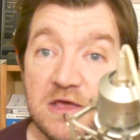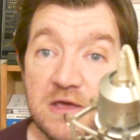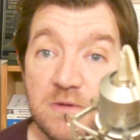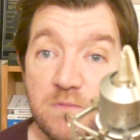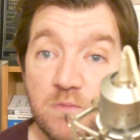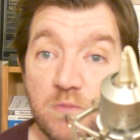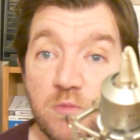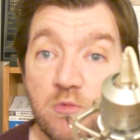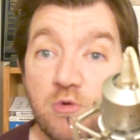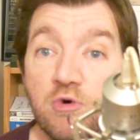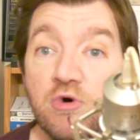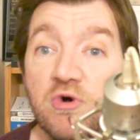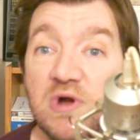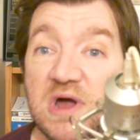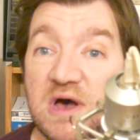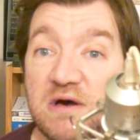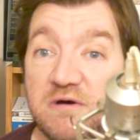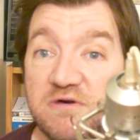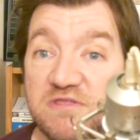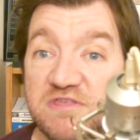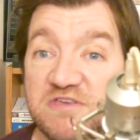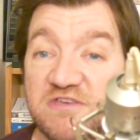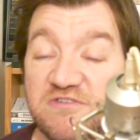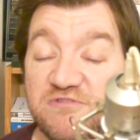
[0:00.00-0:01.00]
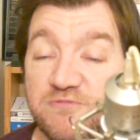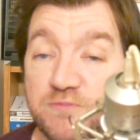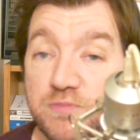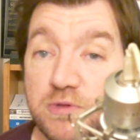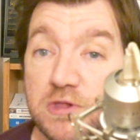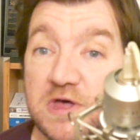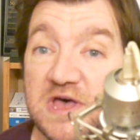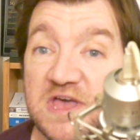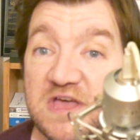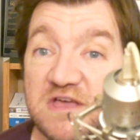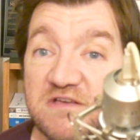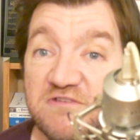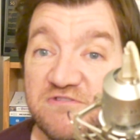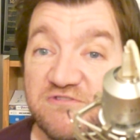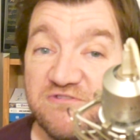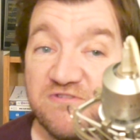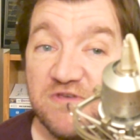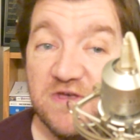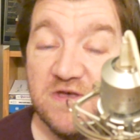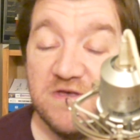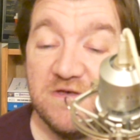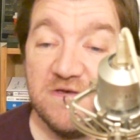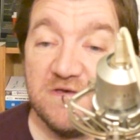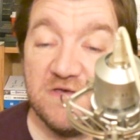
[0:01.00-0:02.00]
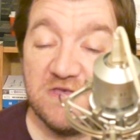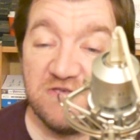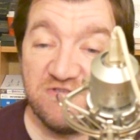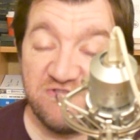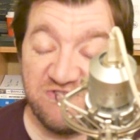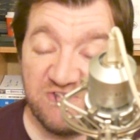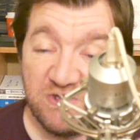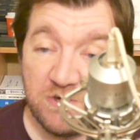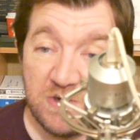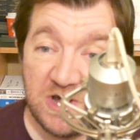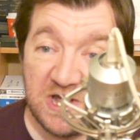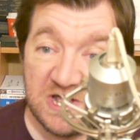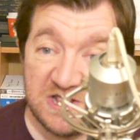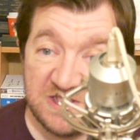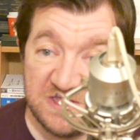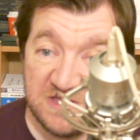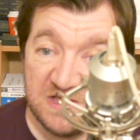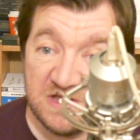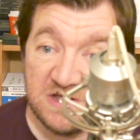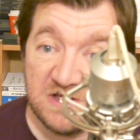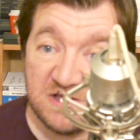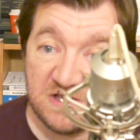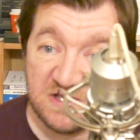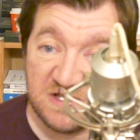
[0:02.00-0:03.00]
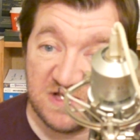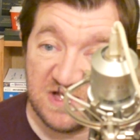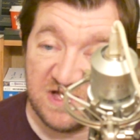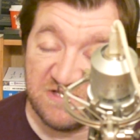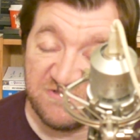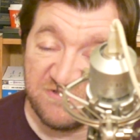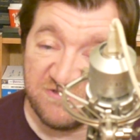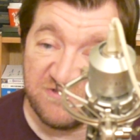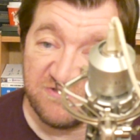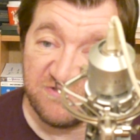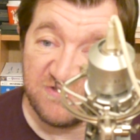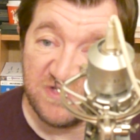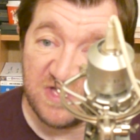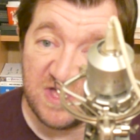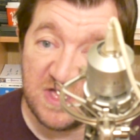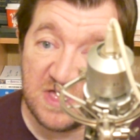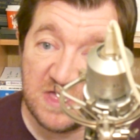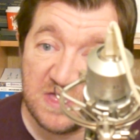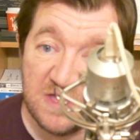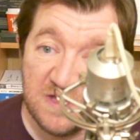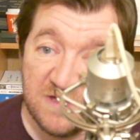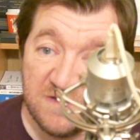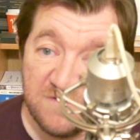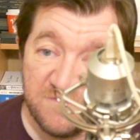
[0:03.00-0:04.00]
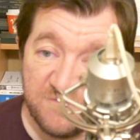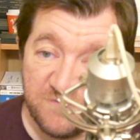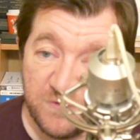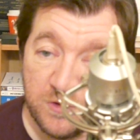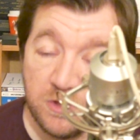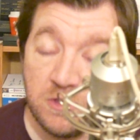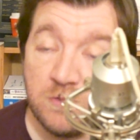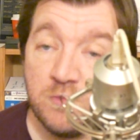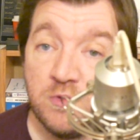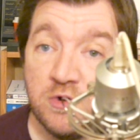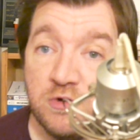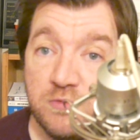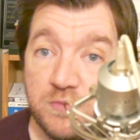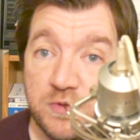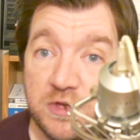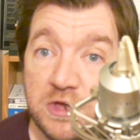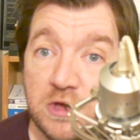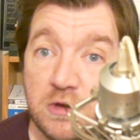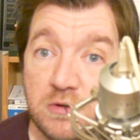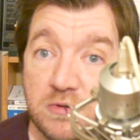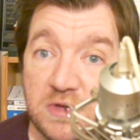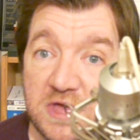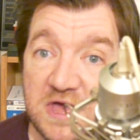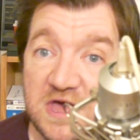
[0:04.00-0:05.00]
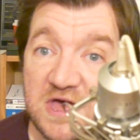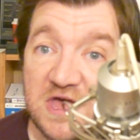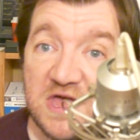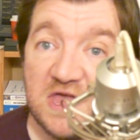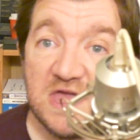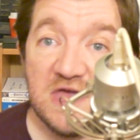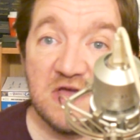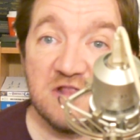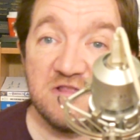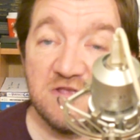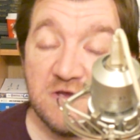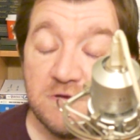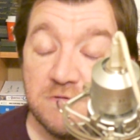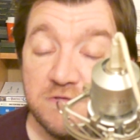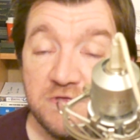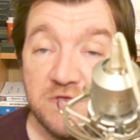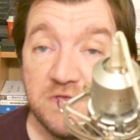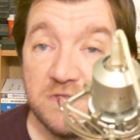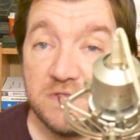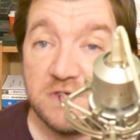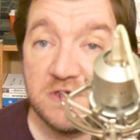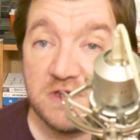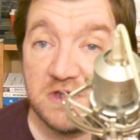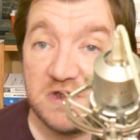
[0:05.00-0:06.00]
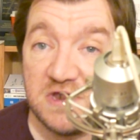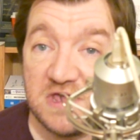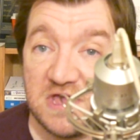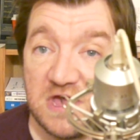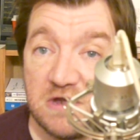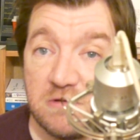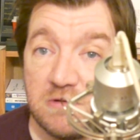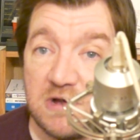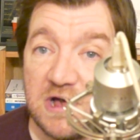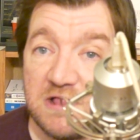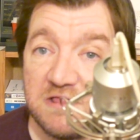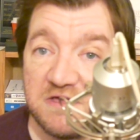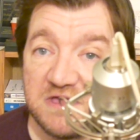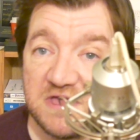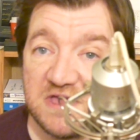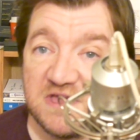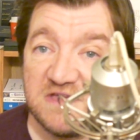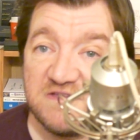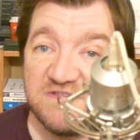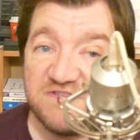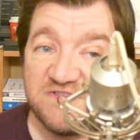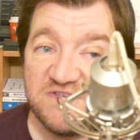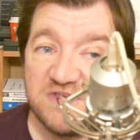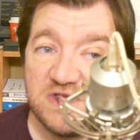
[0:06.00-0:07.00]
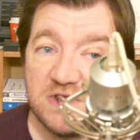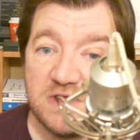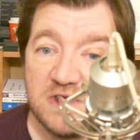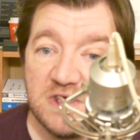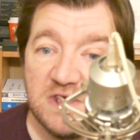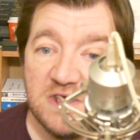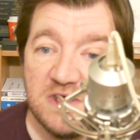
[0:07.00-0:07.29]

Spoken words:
more out of these players. So I think, as I say, Fulham will be okay. I don't think they're going to get relegated.